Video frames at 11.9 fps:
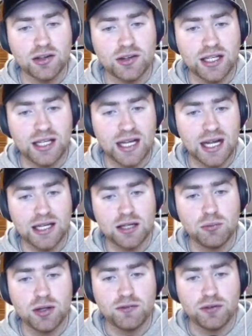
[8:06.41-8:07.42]
I think Kelly
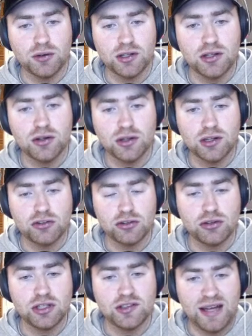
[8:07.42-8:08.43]
and Whitfield are not the 2
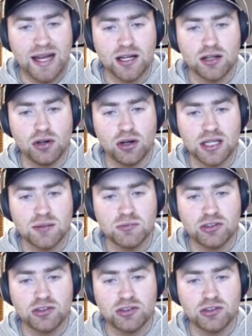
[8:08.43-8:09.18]
you tag and not him.